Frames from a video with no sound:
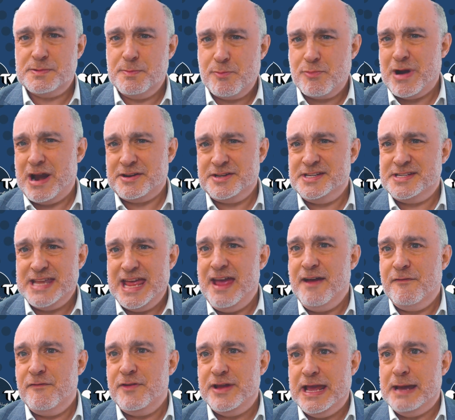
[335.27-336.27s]
and practiced
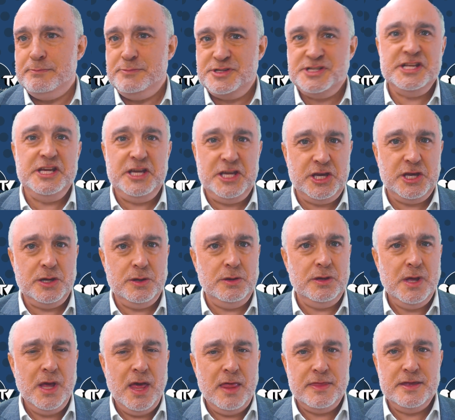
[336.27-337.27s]
every MCQ